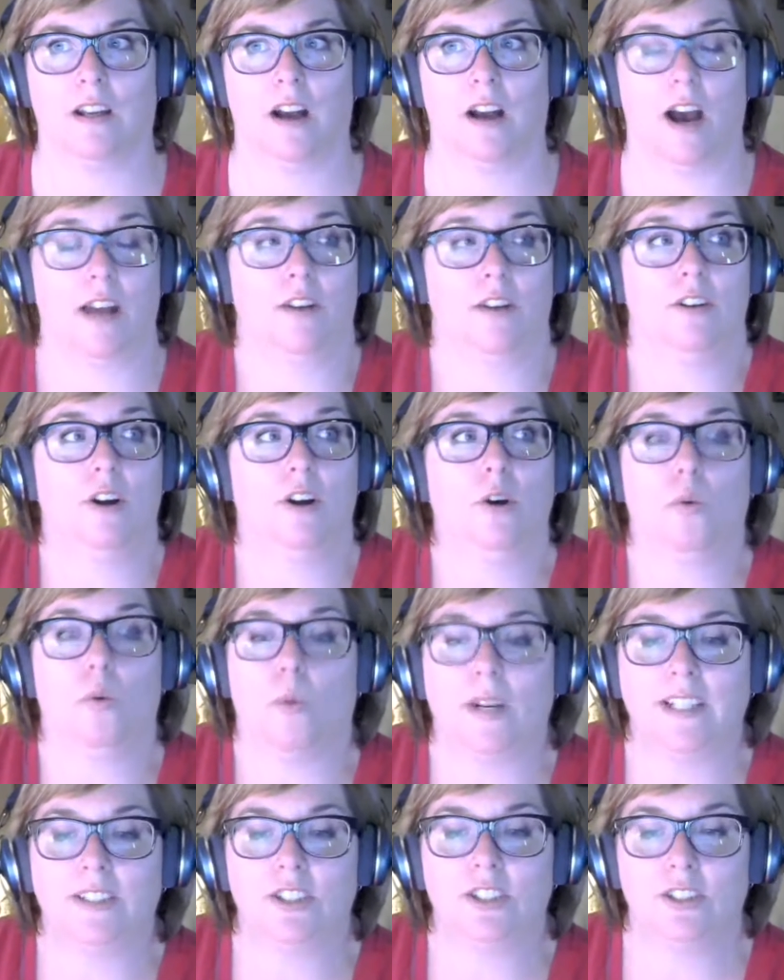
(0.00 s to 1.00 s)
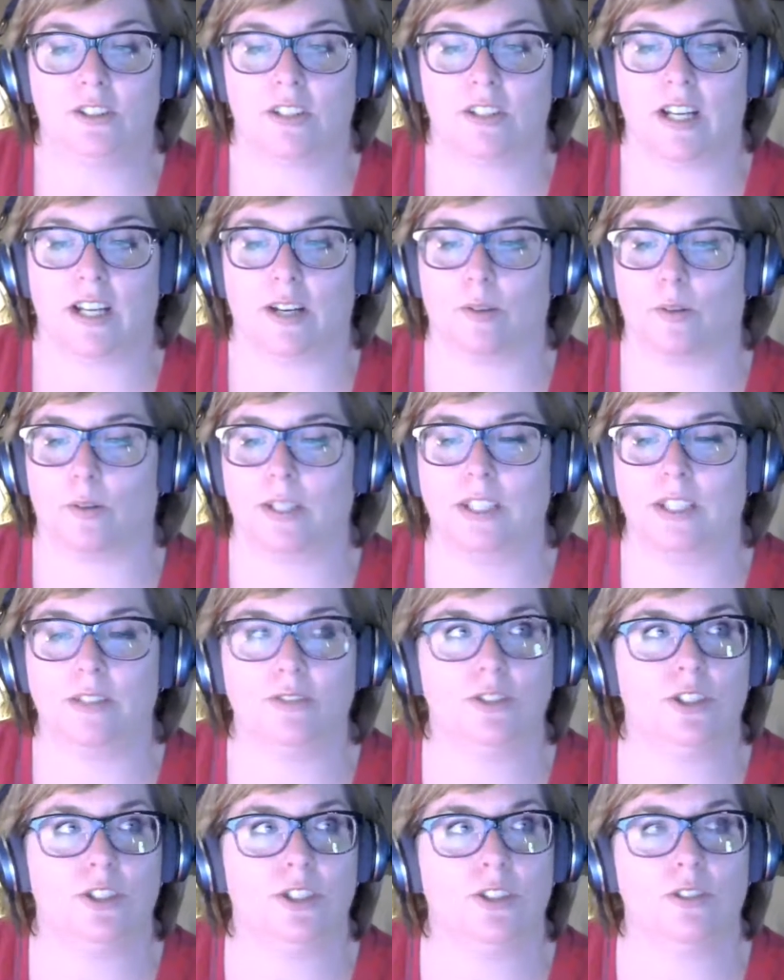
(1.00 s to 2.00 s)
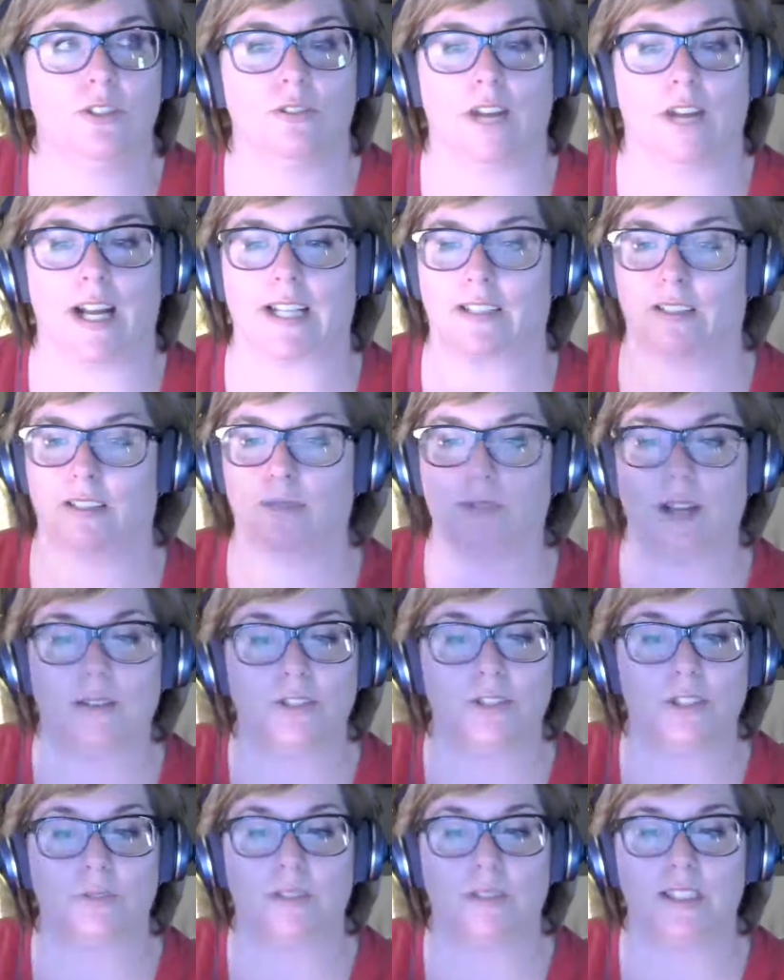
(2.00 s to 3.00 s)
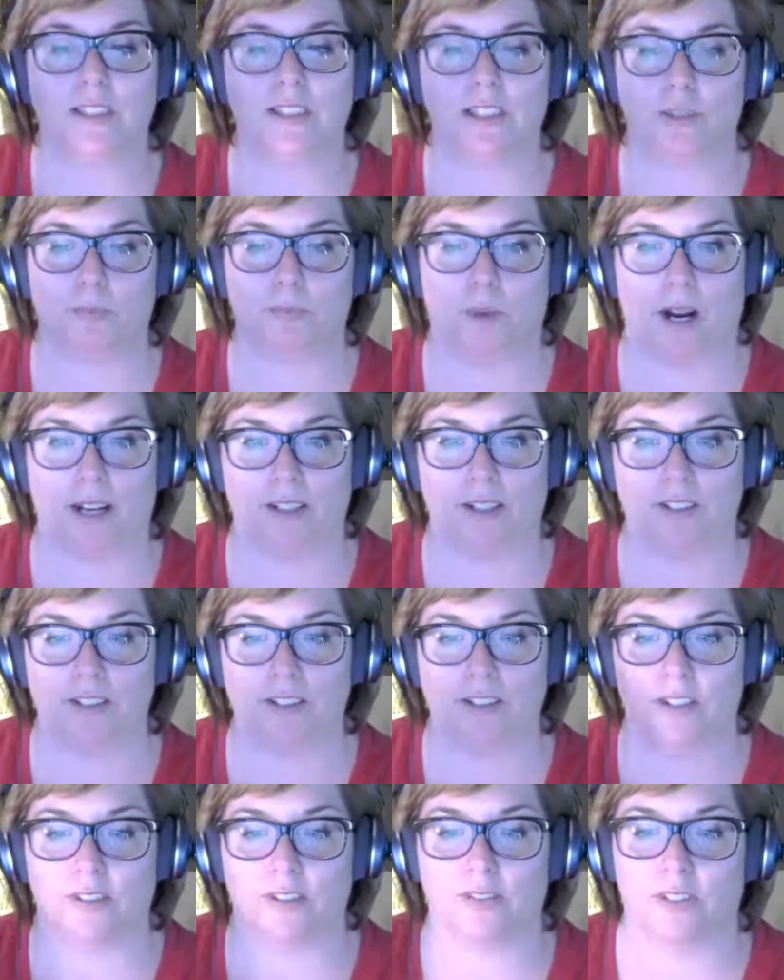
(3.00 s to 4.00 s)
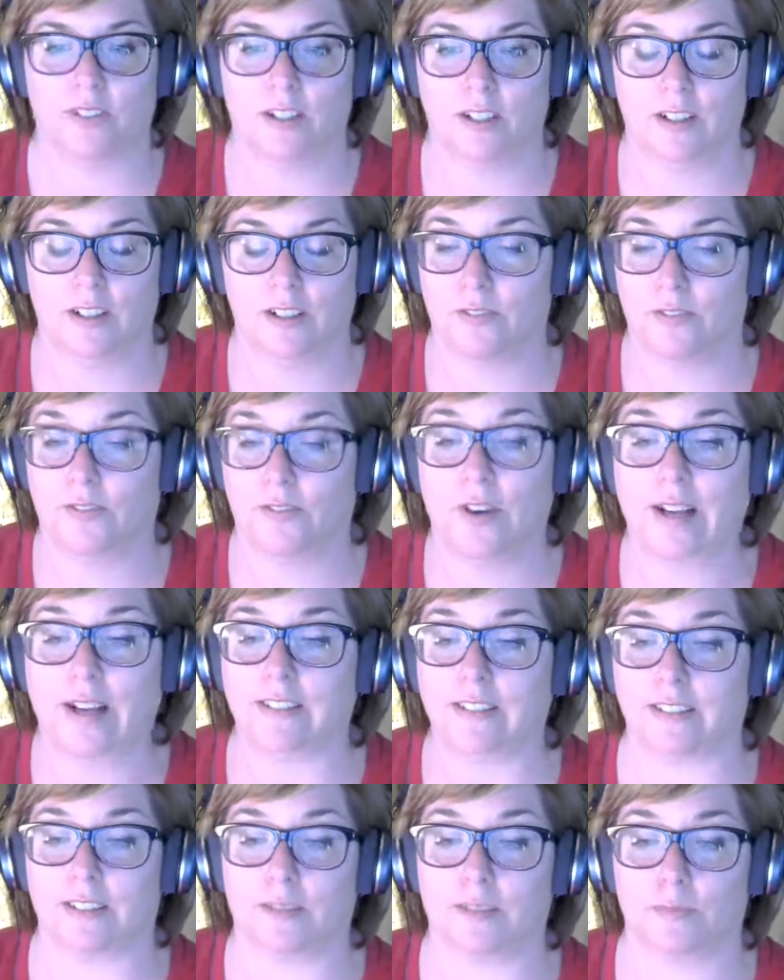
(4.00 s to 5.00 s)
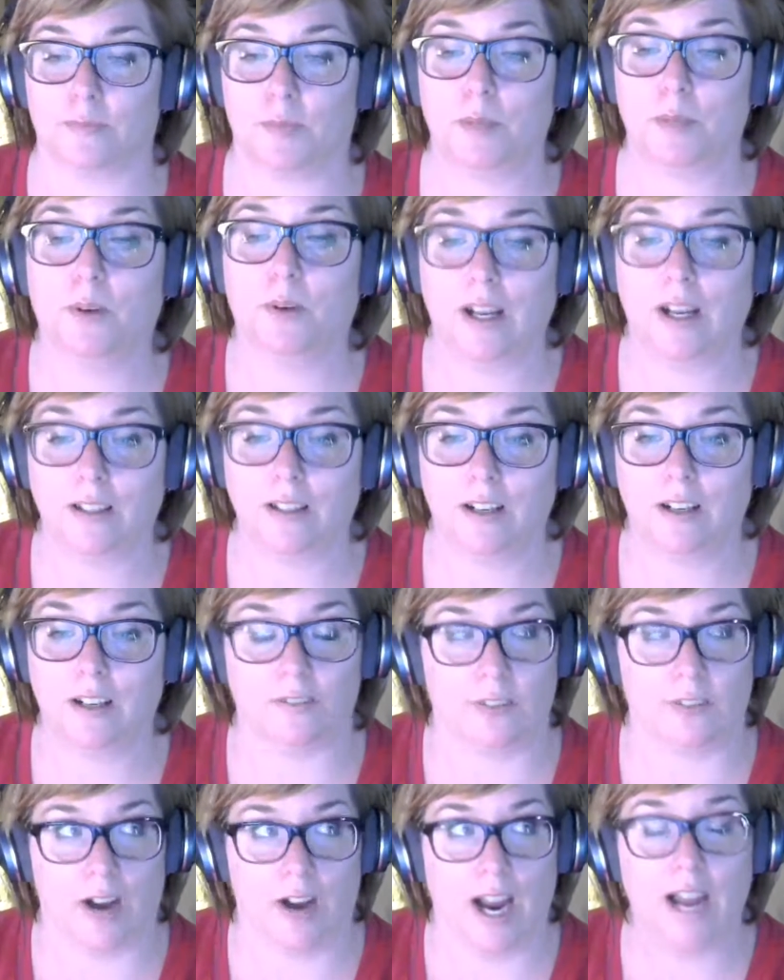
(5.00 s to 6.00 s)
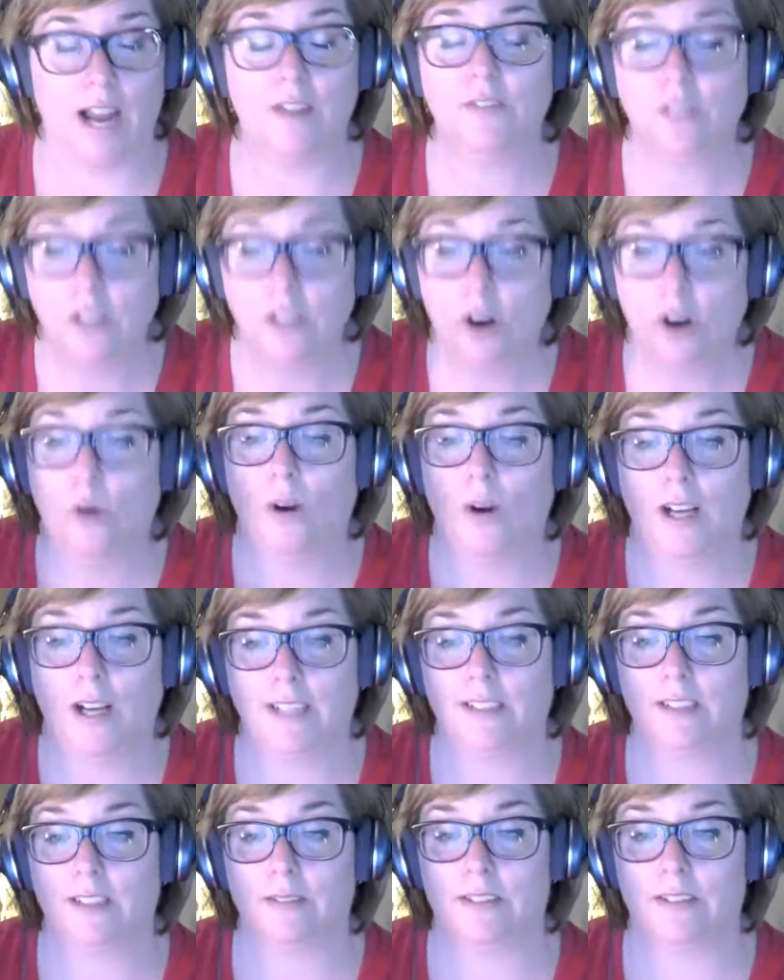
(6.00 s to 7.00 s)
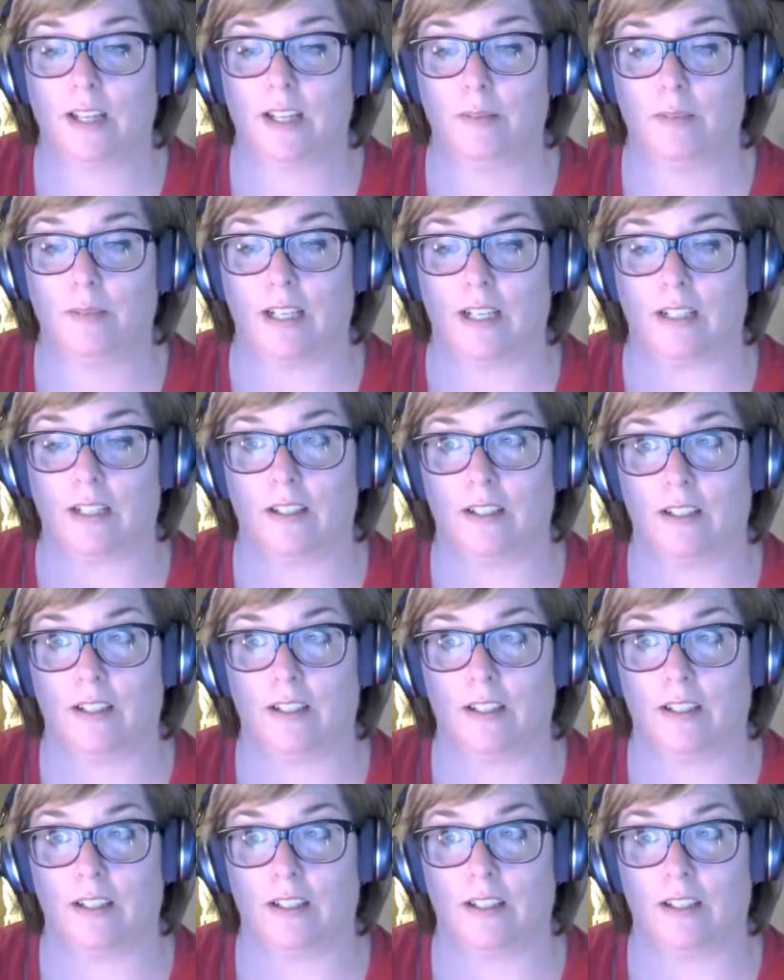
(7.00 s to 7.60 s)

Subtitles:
I don't know. What is your thing? What do you do? Like, sometimes you read these bios of friends, people I love. I have no idea what they mean.